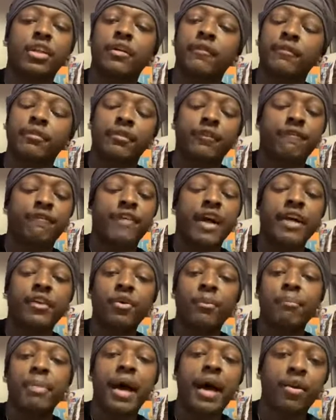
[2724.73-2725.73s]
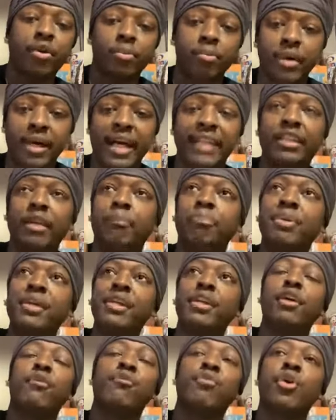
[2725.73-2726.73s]
the, the, final battle, man, at the
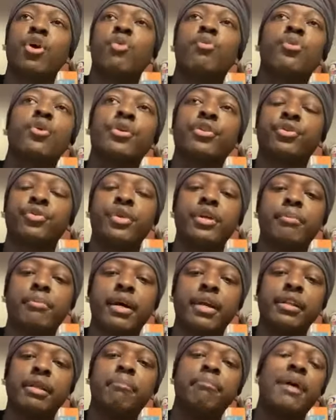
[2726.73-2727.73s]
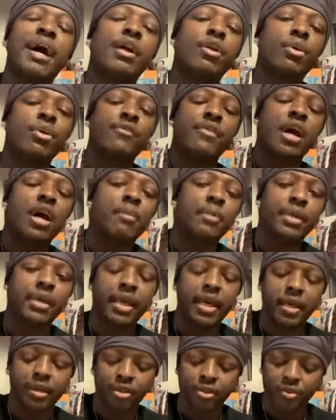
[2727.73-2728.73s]
peak of World War III, man, the Battle of
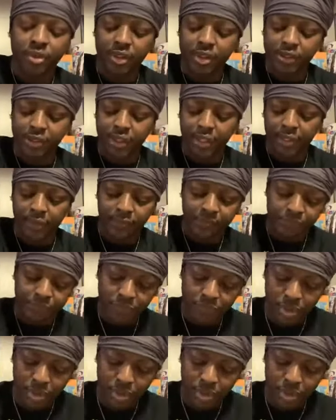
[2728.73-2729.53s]
Armageddon, you understand?